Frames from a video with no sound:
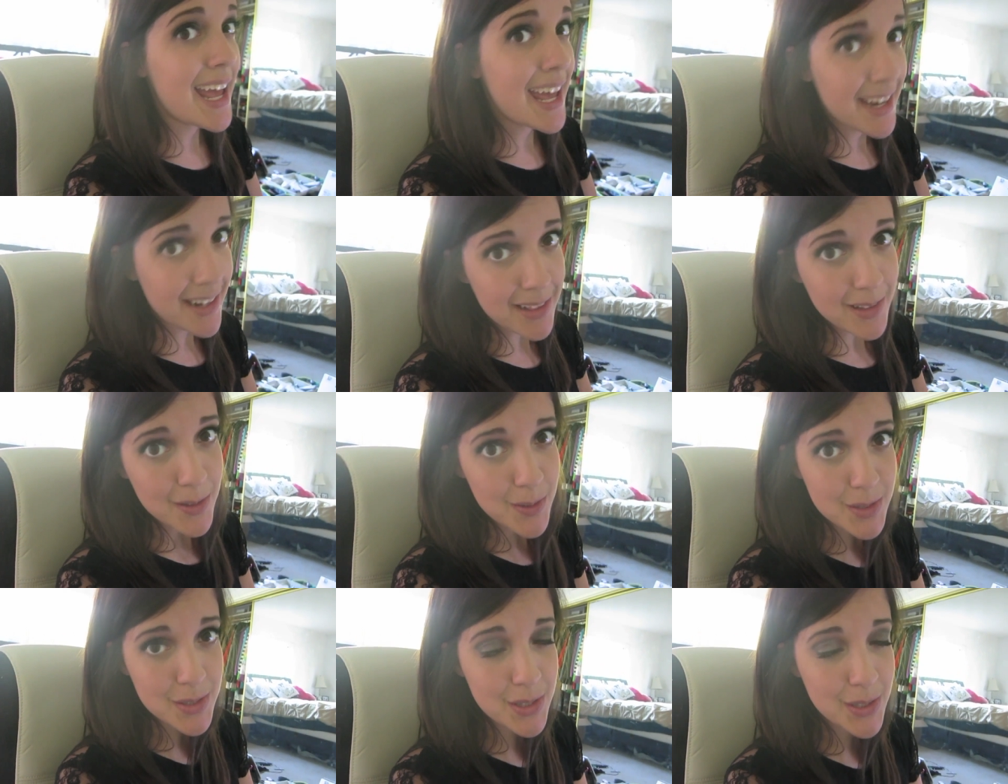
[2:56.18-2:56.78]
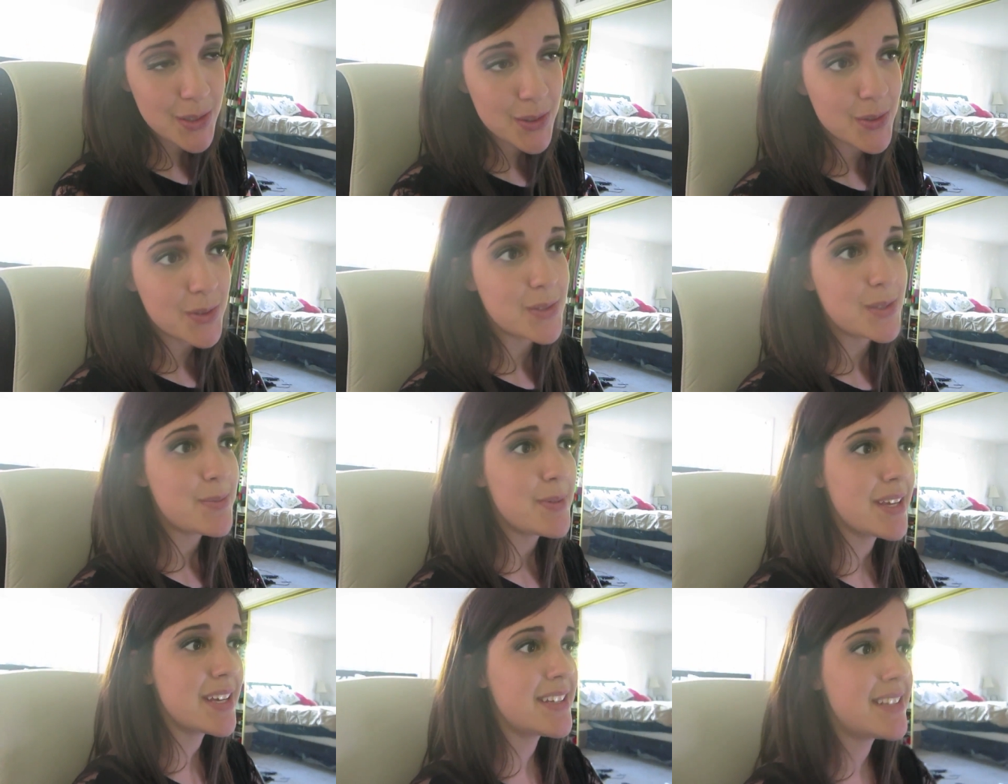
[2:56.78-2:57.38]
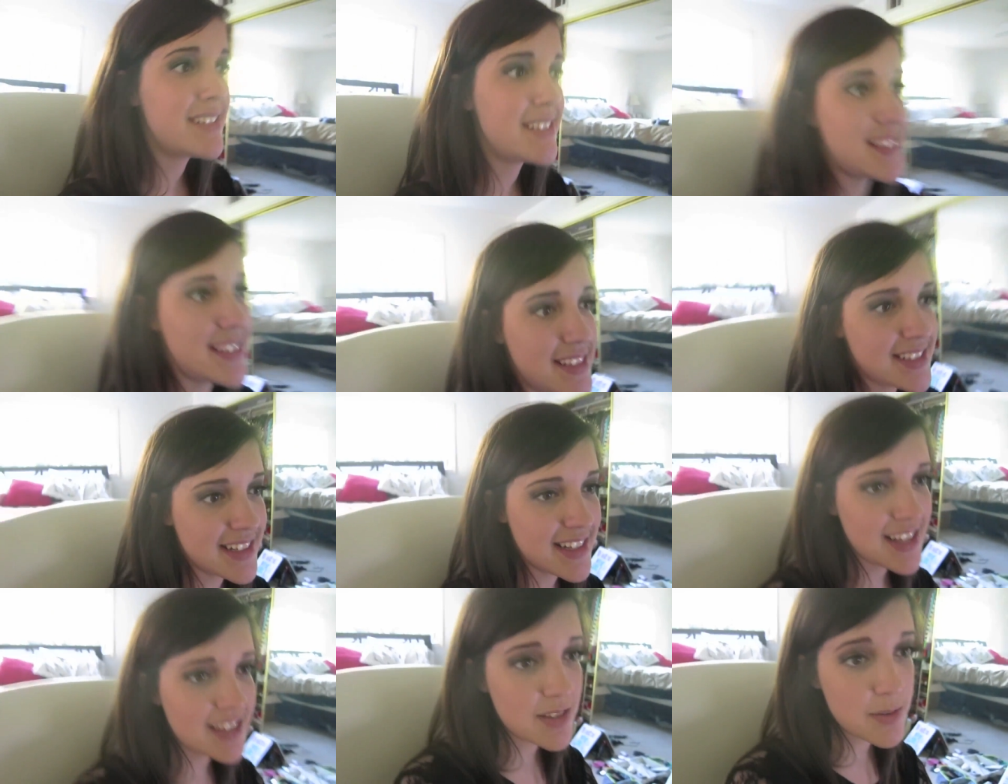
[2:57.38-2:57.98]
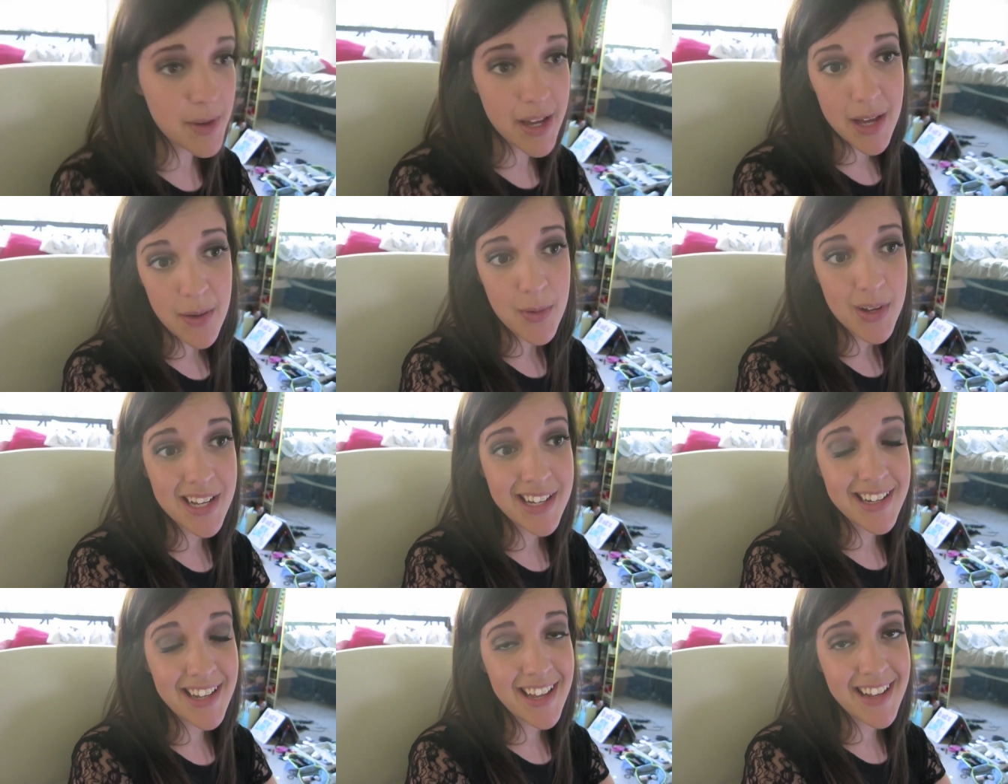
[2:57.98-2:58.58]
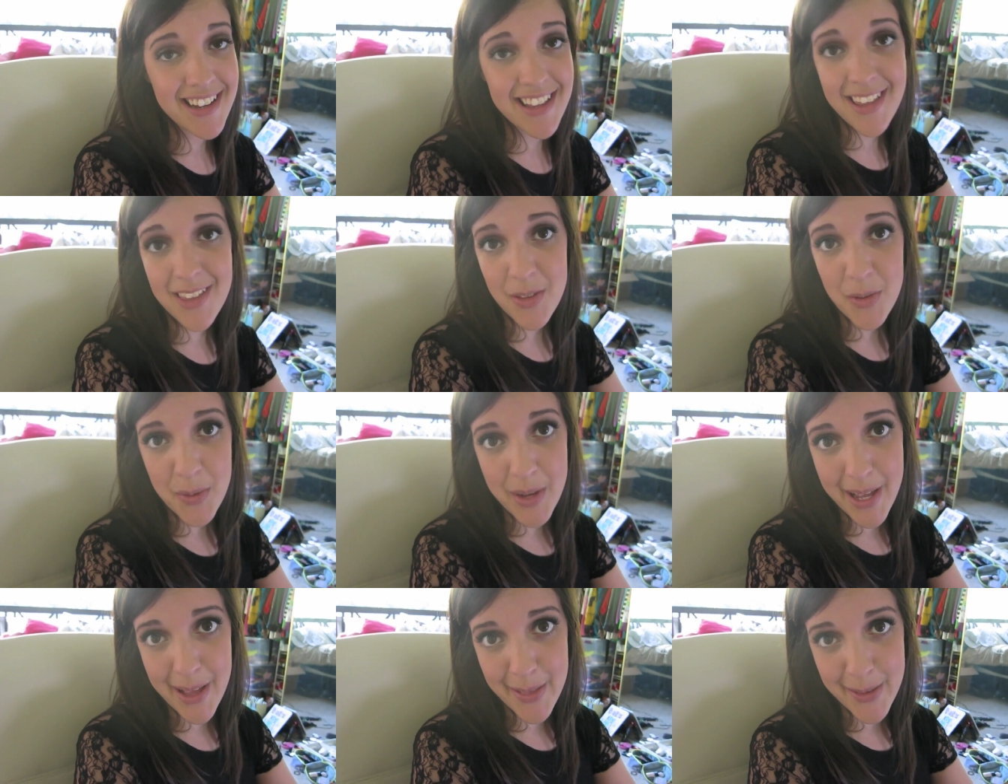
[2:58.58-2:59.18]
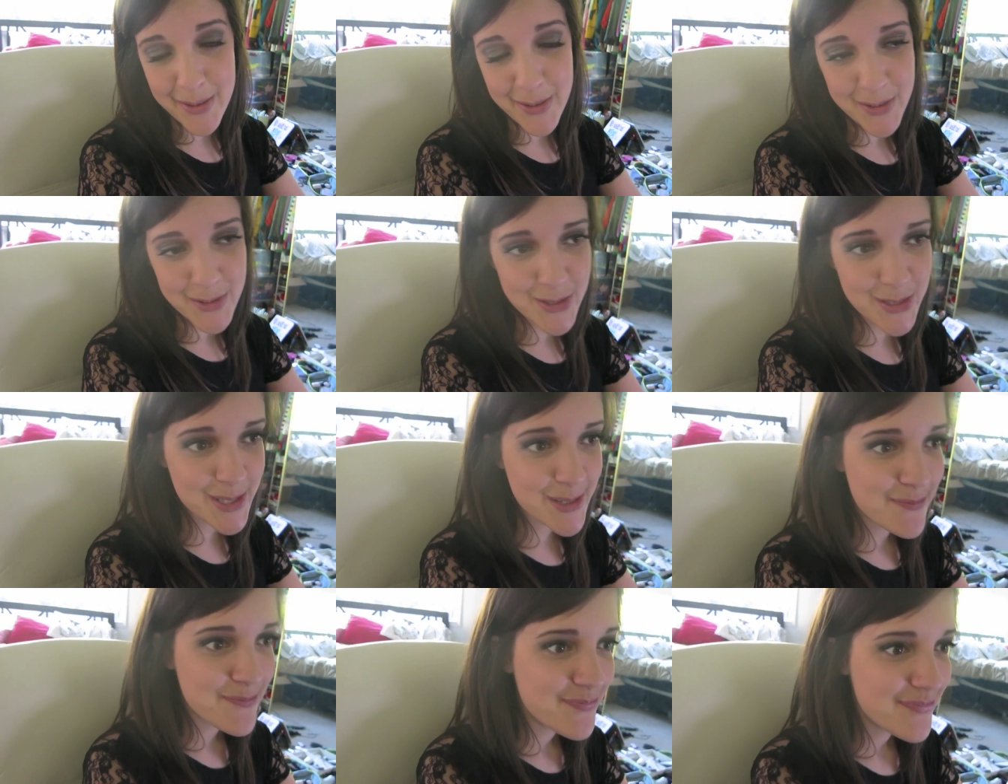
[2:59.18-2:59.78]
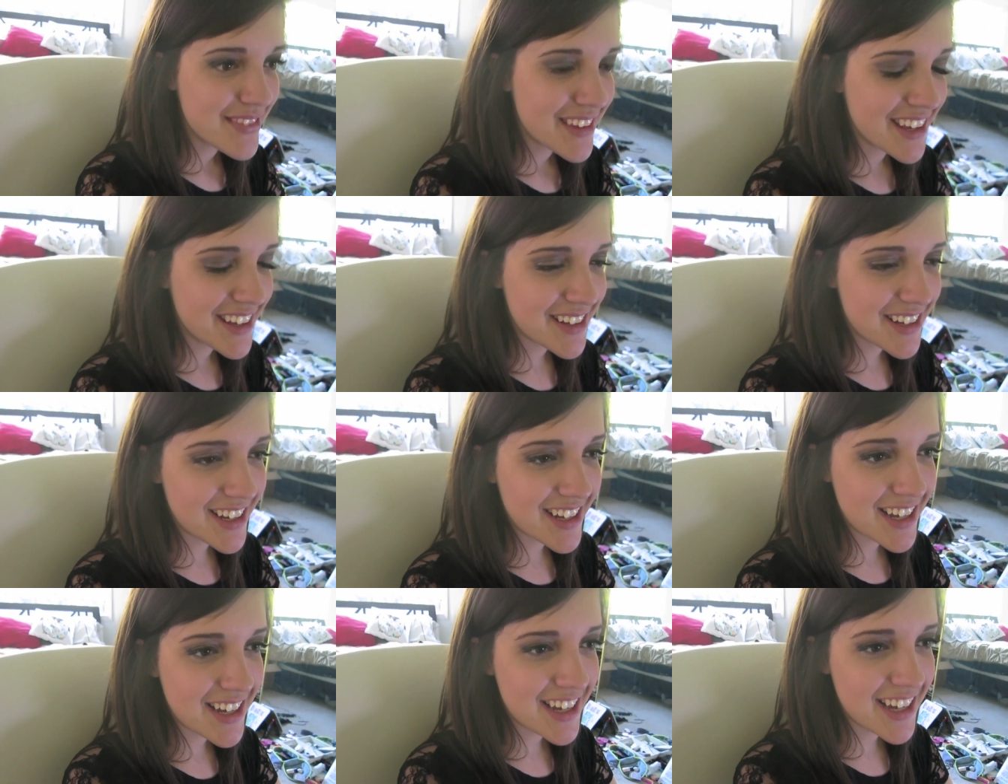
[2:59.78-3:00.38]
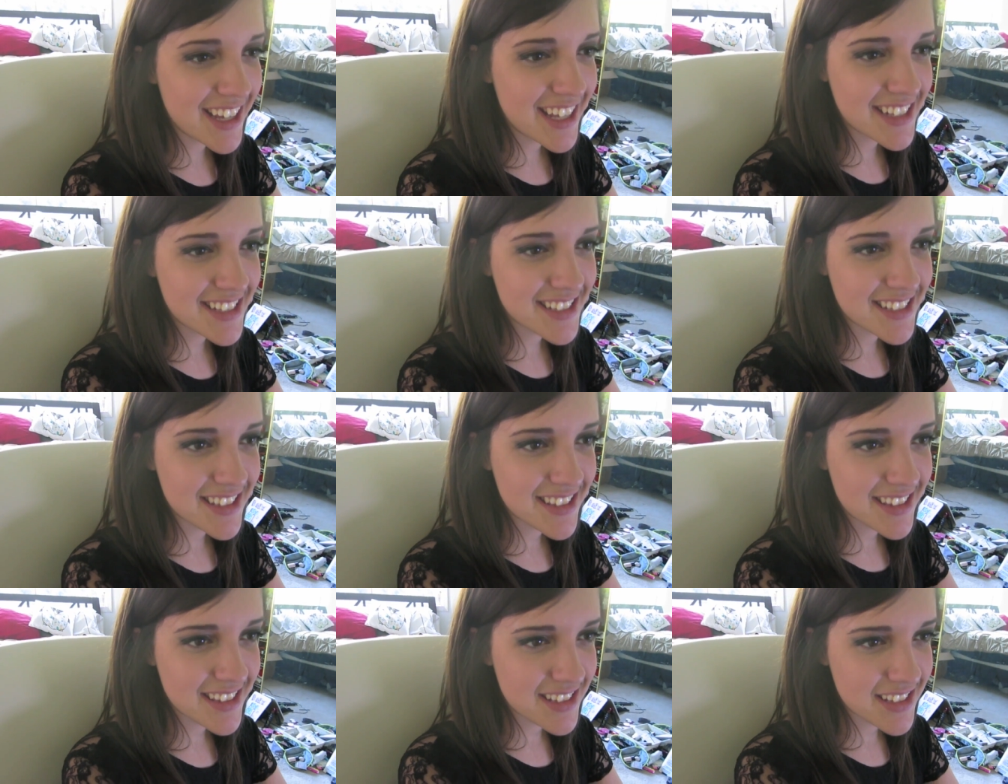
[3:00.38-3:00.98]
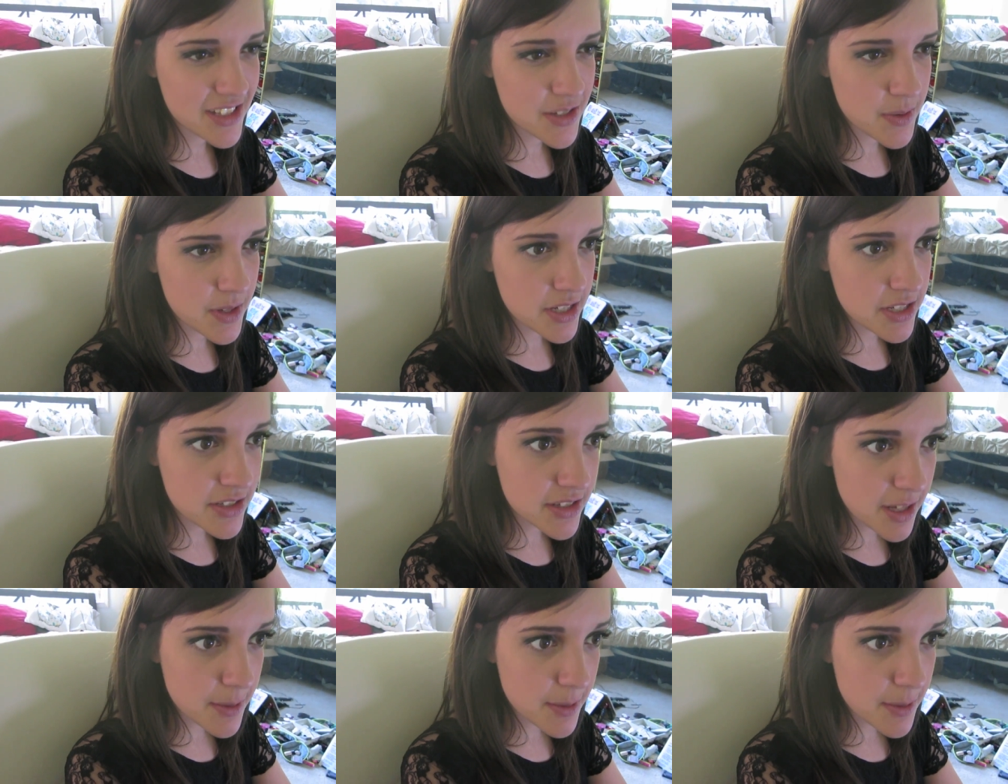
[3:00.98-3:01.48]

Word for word: and a lose-lose because either way I win and either way I lose uh, I guess situations